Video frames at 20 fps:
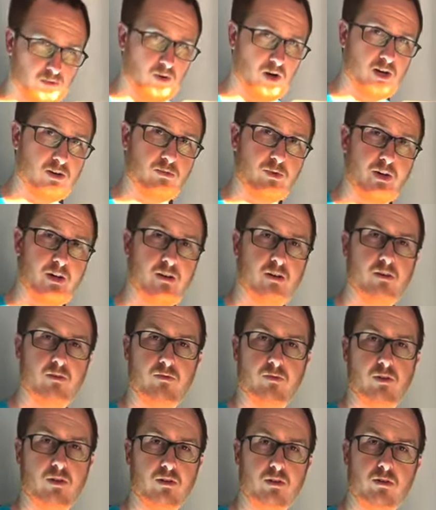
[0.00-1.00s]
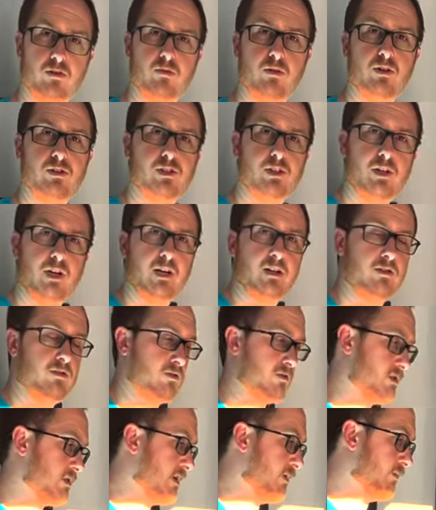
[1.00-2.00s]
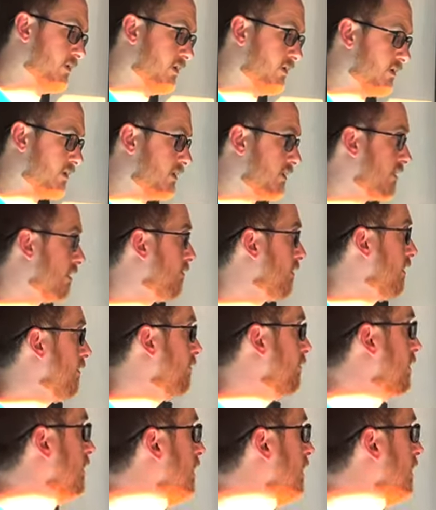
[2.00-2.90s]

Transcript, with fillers: walkway for our little one. She had a little step here to come up